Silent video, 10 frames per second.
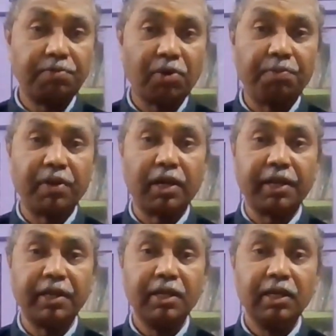
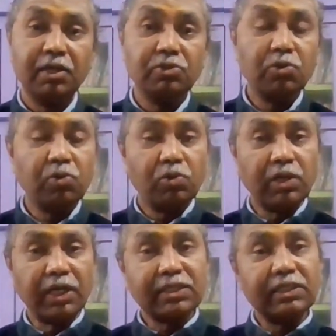properly. So
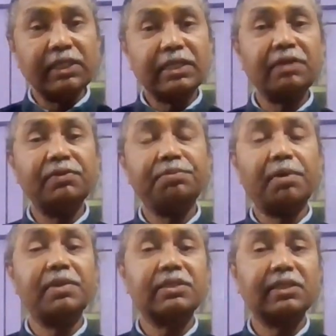let us retain with
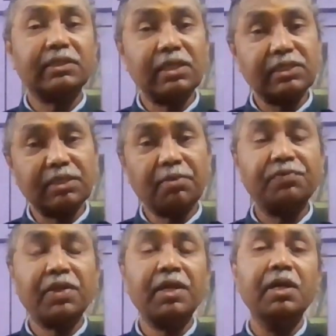public sector some of
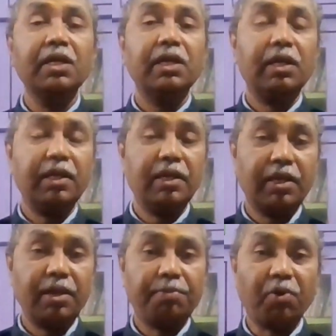the
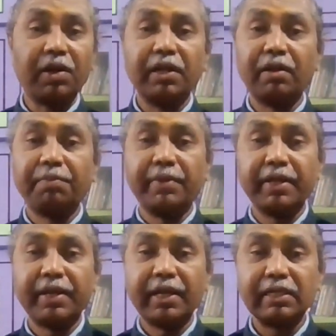product development
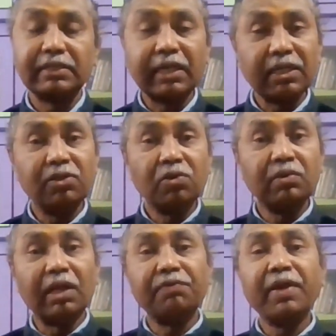areas, that that